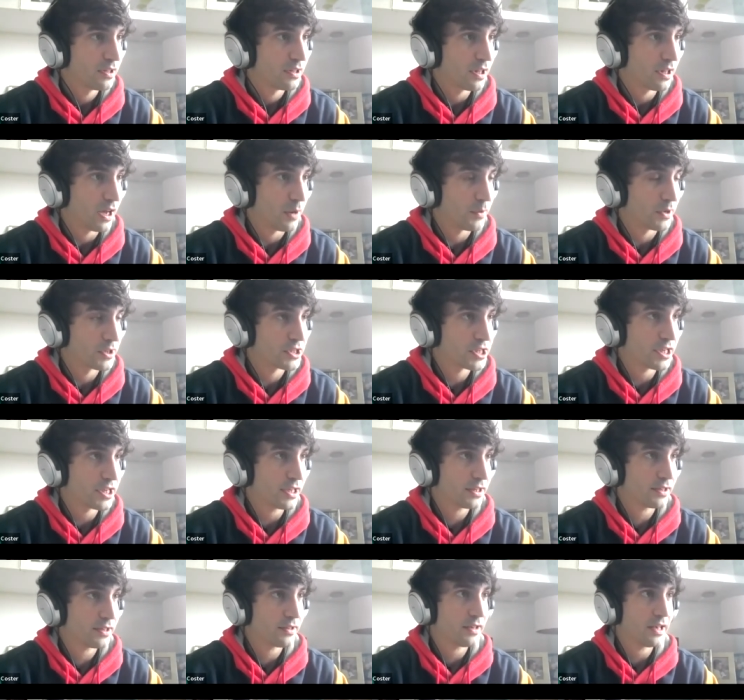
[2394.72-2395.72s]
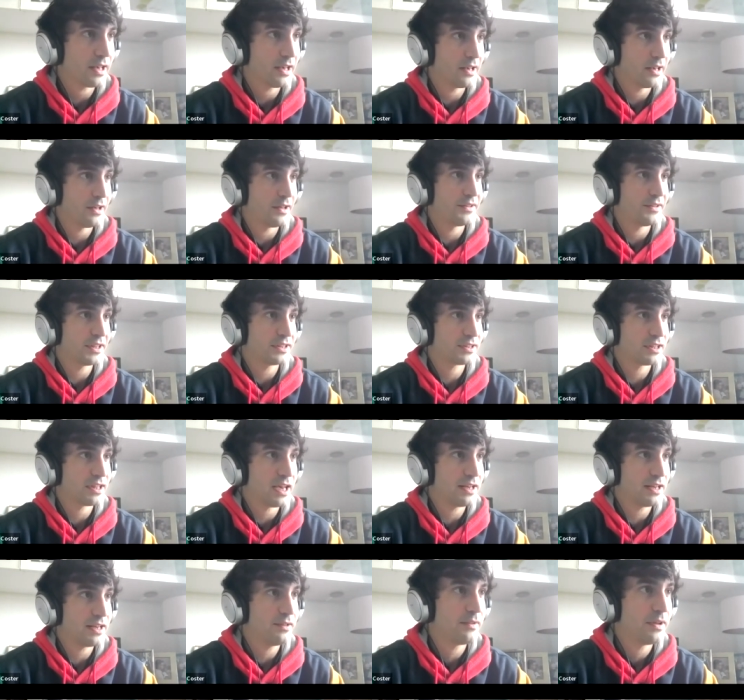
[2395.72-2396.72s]
Now I will check. Next
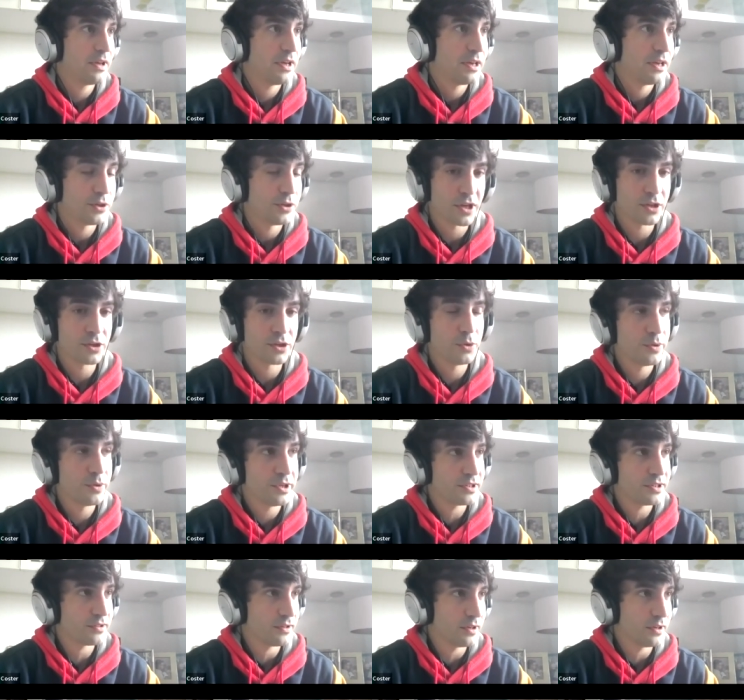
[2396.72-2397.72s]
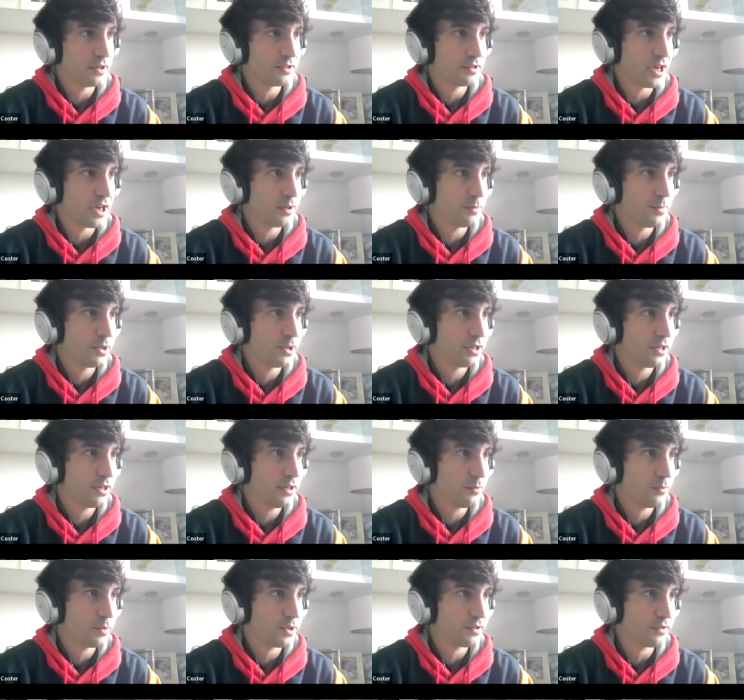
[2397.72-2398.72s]
slide. You can do it
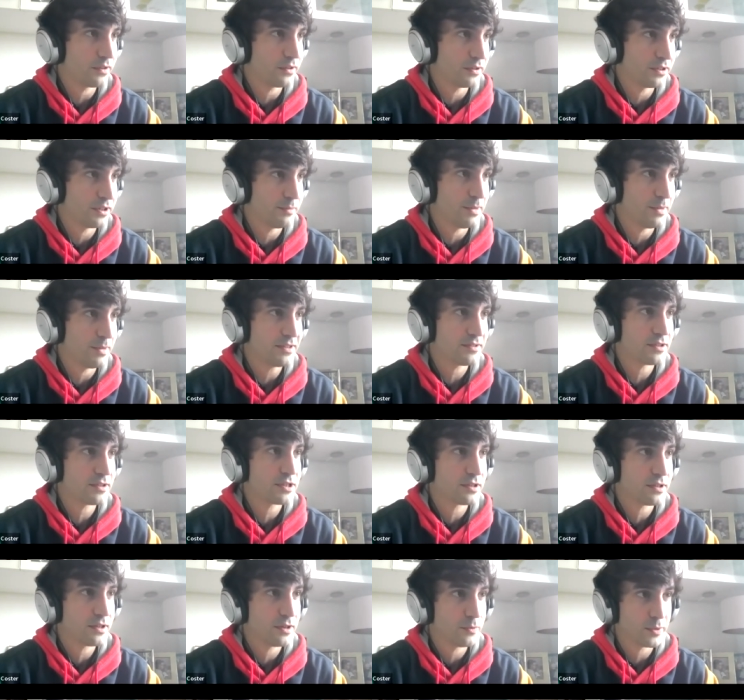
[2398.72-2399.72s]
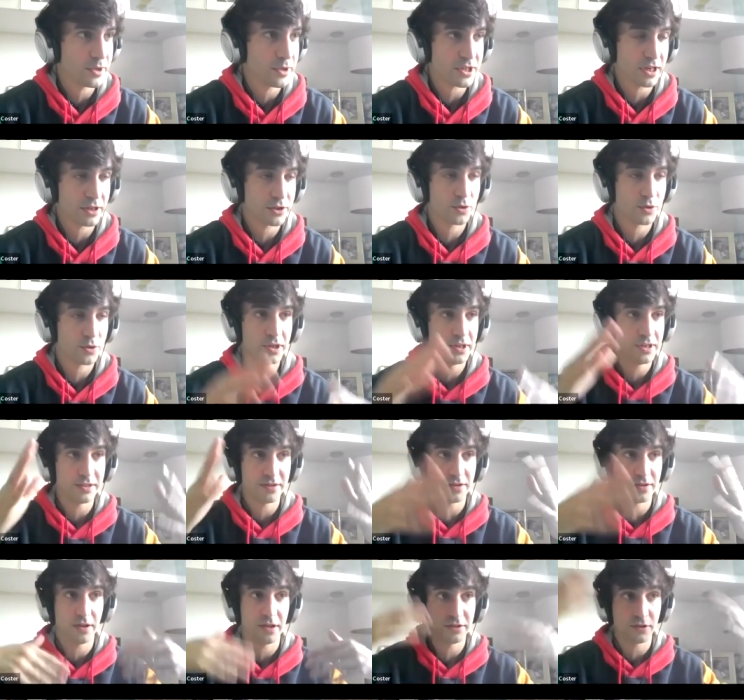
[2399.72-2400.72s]
dynamically with dmessage, which actually
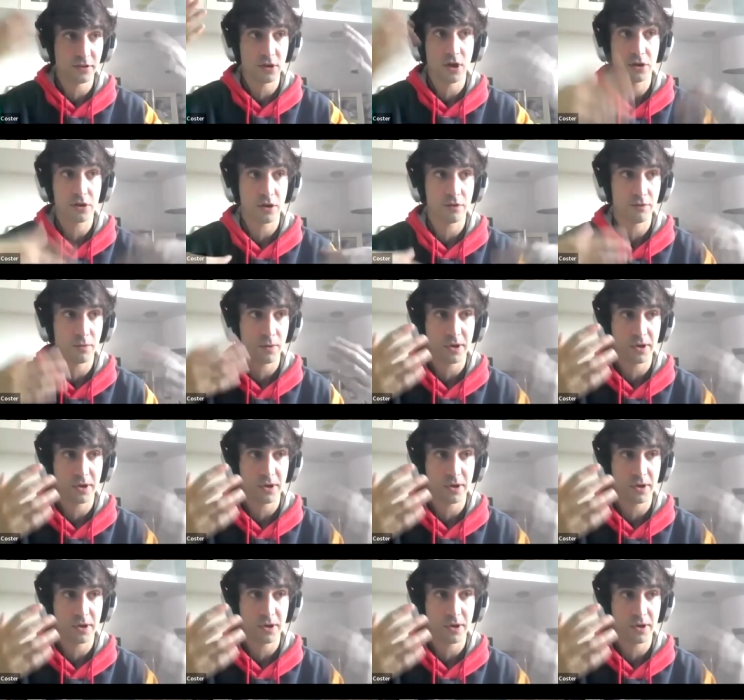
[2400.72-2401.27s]
is a log of